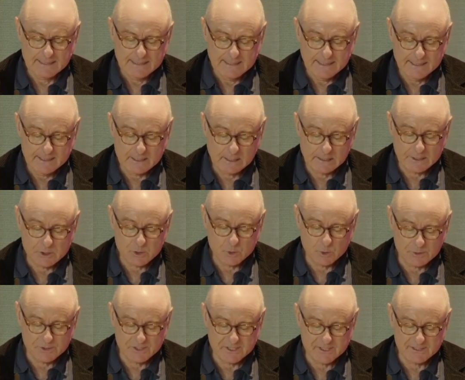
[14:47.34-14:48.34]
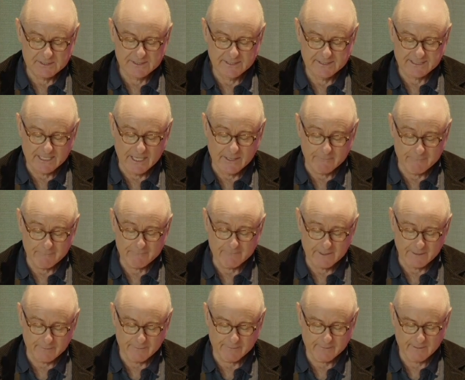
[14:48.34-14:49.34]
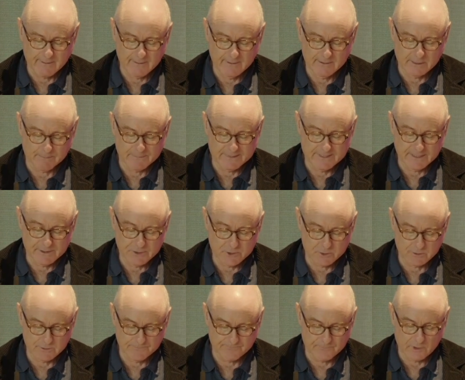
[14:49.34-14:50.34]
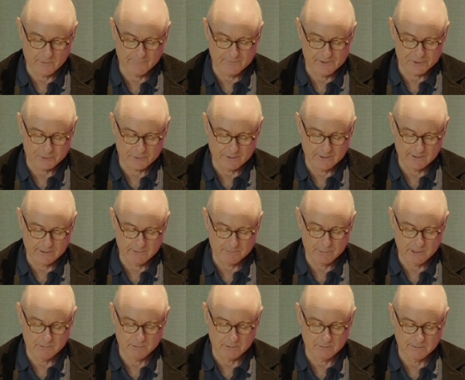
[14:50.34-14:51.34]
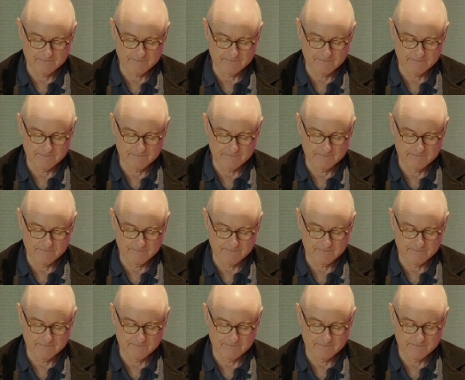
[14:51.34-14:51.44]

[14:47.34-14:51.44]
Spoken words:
Intellectuals need to have faith in the potential of the Australian people.